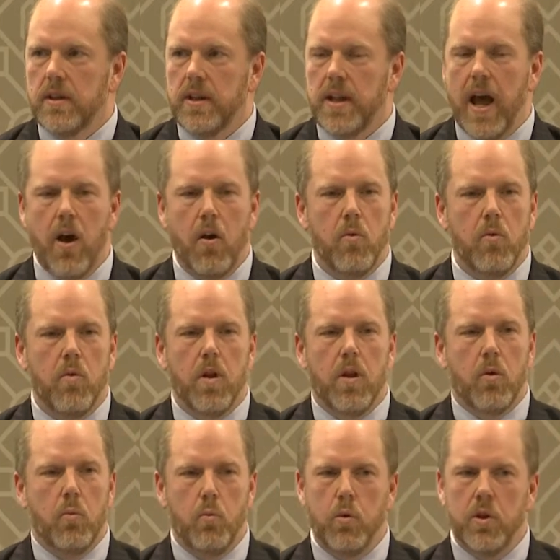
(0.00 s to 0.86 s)
Now,
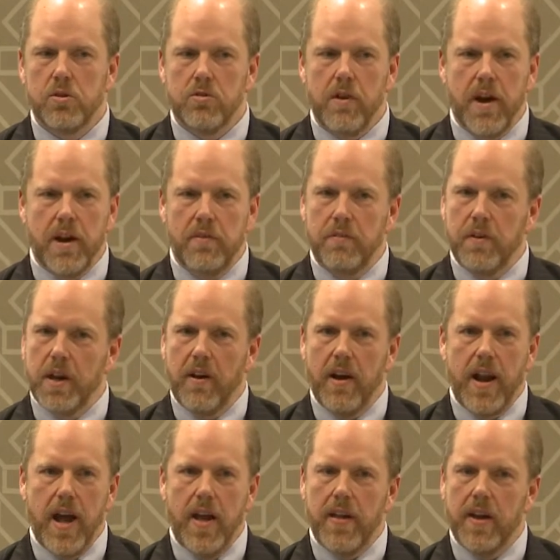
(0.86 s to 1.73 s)
we'll try to figure
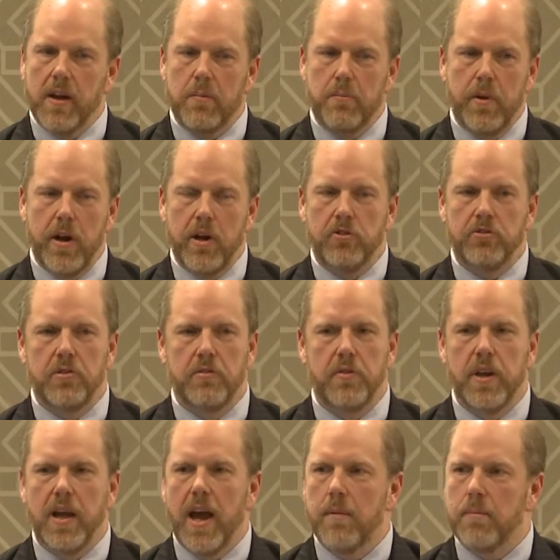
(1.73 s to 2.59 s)
out how that compares to
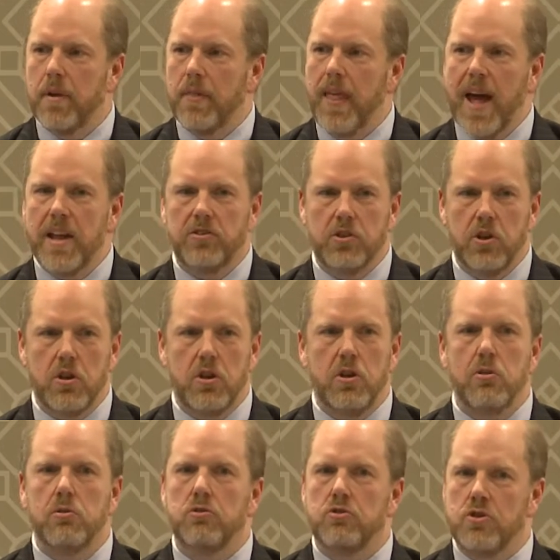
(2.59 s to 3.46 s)
VA, but that's a
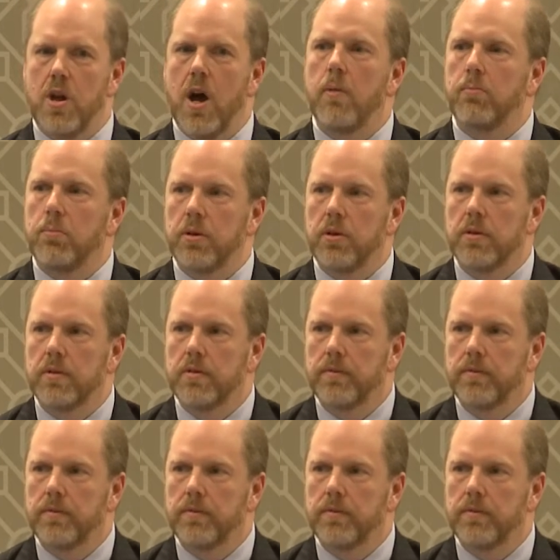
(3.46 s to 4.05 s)
huge number.